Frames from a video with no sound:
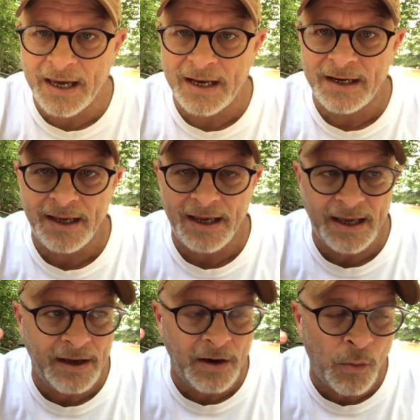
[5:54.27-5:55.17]
and
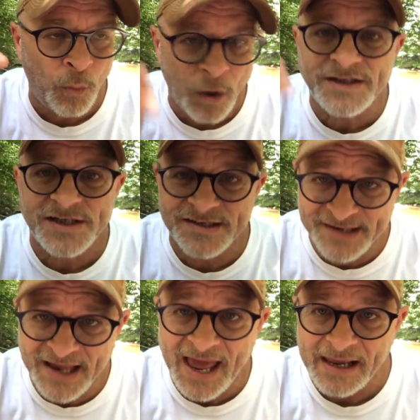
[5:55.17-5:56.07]
what to
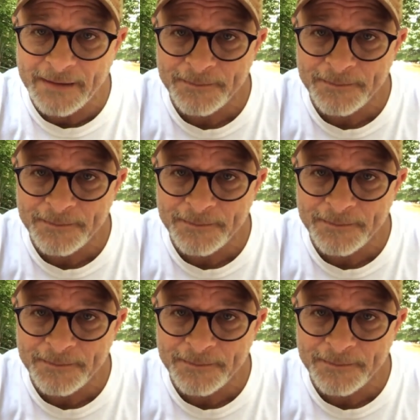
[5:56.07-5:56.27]
say.